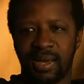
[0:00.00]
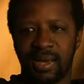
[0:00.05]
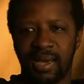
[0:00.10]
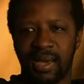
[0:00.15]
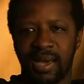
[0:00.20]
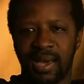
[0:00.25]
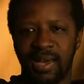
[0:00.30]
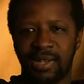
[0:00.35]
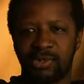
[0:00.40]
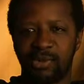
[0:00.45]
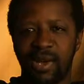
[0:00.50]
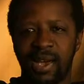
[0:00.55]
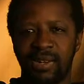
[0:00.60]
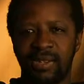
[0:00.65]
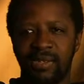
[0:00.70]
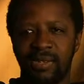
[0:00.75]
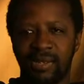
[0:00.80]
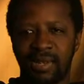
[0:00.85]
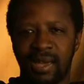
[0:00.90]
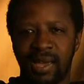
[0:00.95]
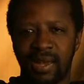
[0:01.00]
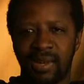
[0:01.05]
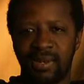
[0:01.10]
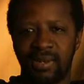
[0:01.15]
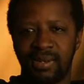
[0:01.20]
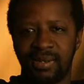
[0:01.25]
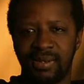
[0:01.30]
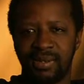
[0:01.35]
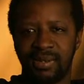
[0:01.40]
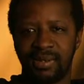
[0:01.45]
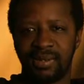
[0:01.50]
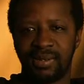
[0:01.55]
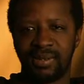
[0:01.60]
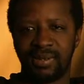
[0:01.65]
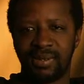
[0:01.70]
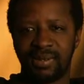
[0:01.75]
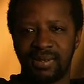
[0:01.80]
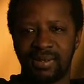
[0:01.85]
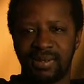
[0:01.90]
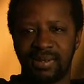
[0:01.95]
I tried to look at it
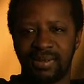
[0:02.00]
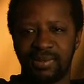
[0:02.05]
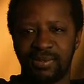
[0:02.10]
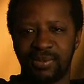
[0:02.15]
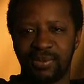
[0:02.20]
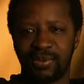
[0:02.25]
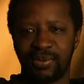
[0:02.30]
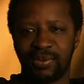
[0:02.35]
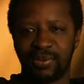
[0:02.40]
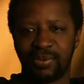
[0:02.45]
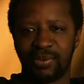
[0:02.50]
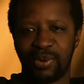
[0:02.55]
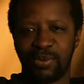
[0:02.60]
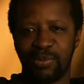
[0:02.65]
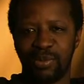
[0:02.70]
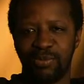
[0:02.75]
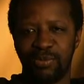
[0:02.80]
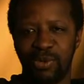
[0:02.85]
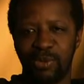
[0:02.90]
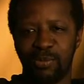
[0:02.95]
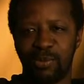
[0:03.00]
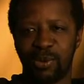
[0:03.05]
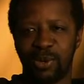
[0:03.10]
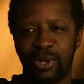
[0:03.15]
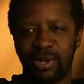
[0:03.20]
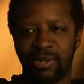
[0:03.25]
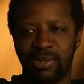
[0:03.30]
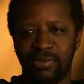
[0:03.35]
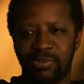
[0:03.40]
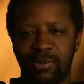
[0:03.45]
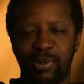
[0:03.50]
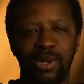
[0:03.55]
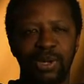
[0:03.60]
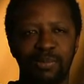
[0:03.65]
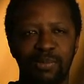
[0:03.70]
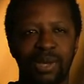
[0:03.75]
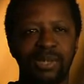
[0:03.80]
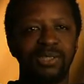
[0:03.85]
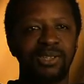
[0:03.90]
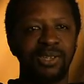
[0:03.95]
from the viewpoint of putting
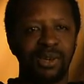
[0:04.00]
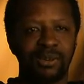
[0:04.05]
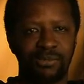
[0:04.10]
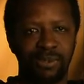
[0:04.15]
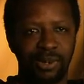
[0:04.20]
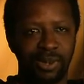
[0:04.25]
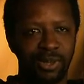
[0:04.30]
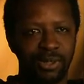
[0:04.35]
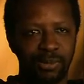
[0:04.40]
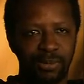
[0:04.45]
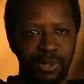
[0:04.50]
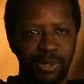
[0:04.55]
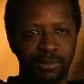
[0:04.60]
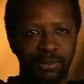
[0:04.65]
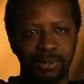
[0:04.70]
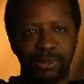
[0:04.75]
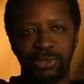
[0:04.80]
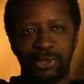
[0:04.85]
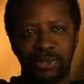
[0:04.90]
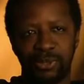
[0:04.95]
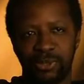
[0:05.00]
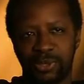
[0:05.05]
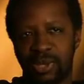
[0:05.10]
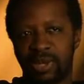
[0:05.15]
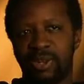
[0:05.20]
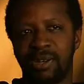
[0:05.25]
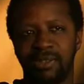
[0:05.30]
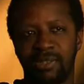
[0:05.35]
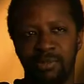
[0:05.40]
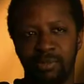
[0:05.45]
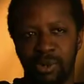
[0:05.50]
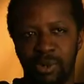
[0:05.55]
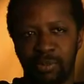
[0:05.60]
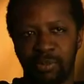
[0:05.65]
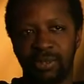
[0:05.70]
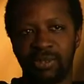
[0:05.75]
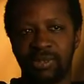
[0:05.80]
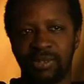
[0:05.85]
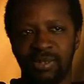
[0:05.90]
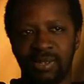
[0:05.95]
myself in other people's shoes at other
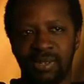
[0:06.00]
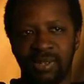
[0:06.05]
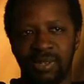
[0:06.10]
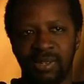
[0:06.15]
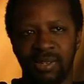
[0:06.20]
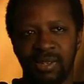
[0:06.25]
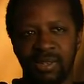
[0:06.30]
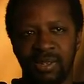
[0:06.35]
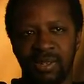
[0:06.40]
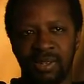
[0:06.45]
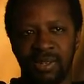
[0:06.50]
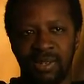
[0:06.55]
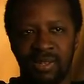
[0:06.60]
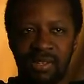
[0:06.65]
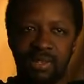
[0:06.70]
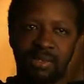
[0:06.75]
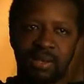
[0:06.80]
moments in